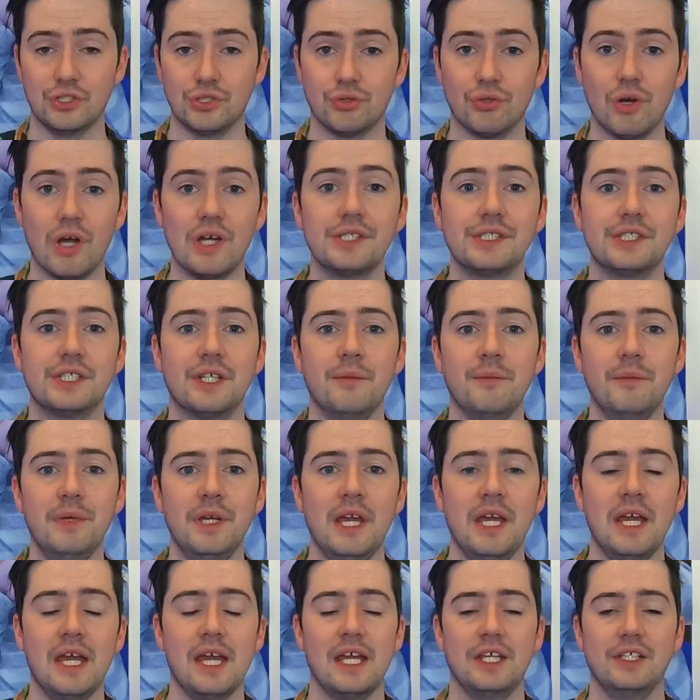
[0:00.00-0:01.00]
trust them,
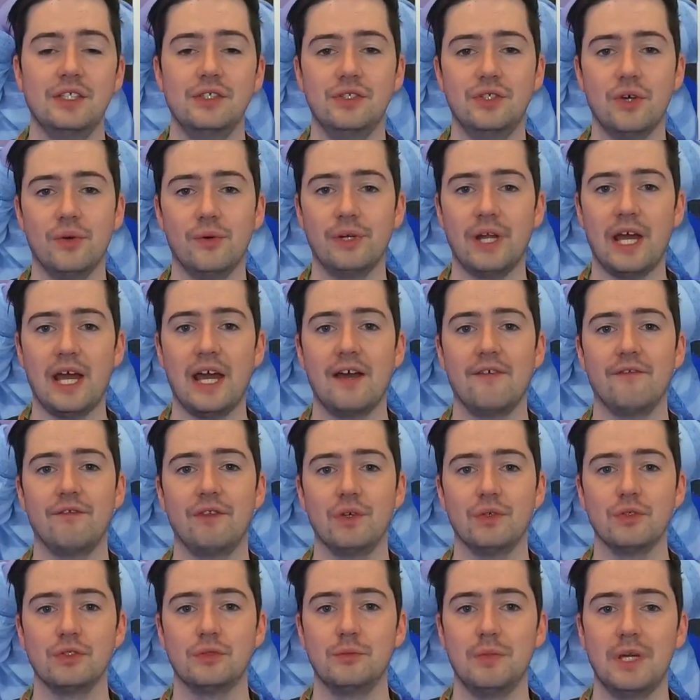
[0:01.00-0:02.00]
and you don't have
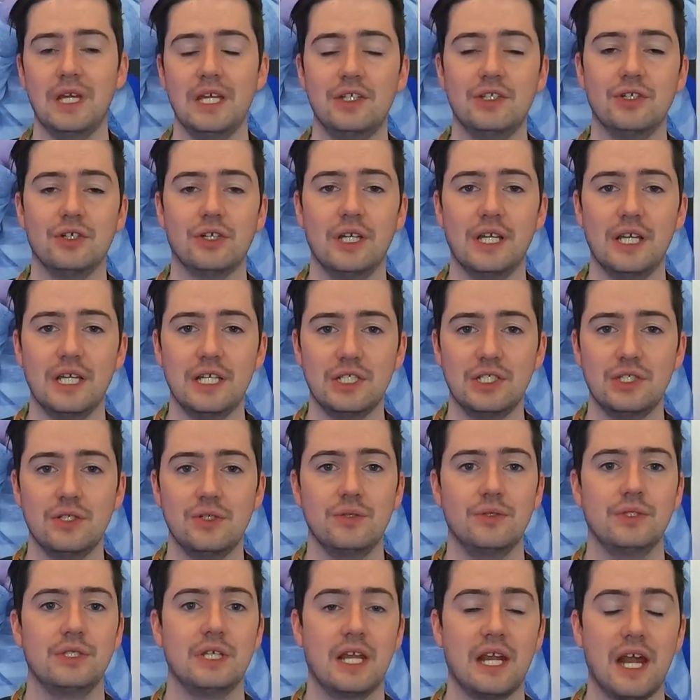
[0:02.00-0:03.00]
those major
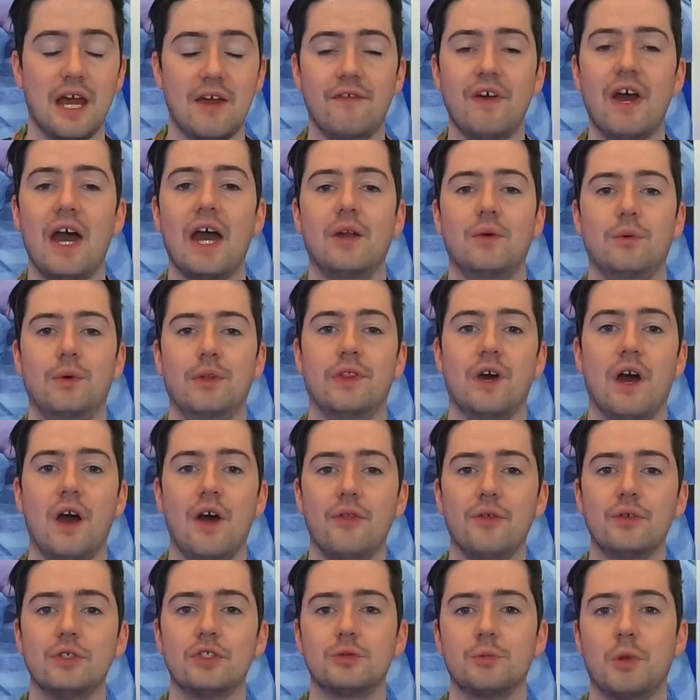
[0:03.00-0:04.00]
issues that I've had with
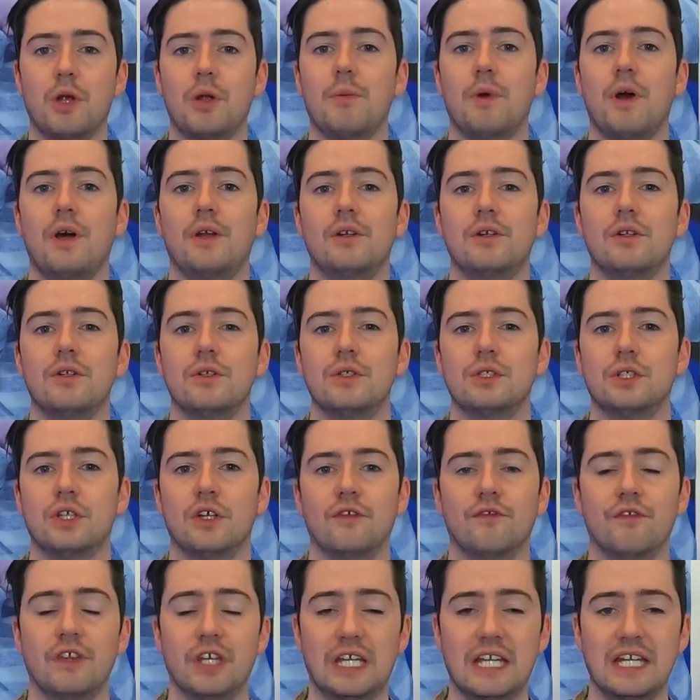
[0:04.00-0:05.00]
other smart monitors
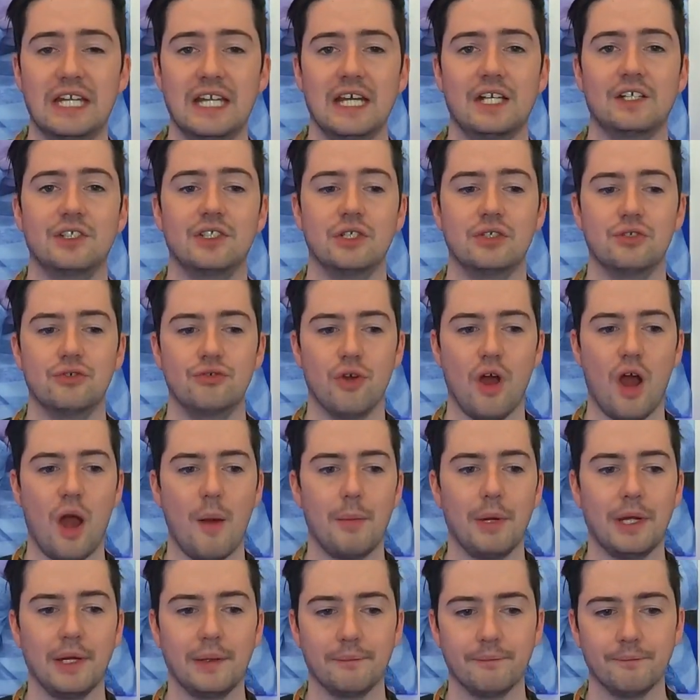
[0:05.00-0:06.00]
of the connection
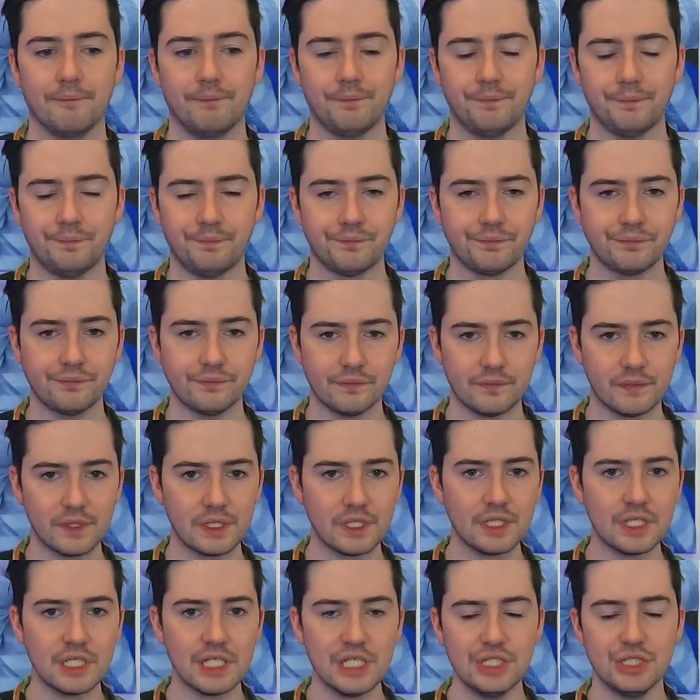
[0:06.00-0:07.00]
dropping.
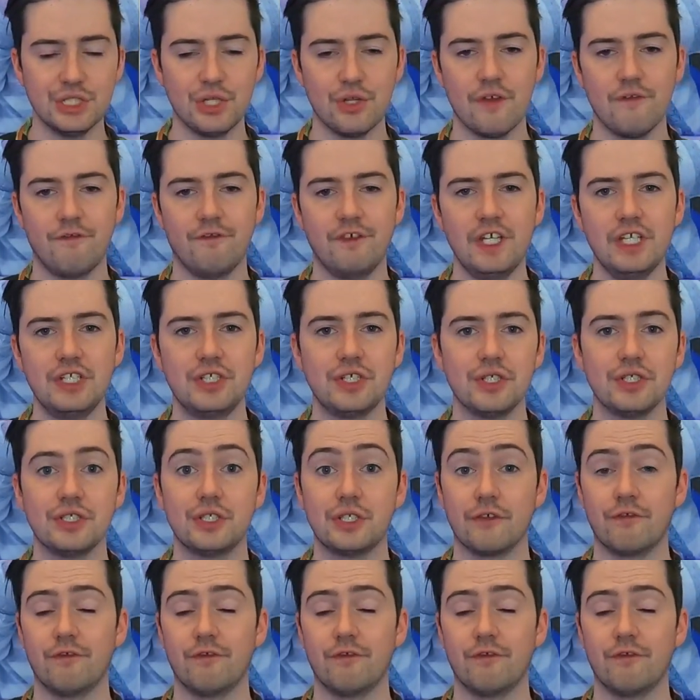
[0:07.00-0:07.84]
So the features, the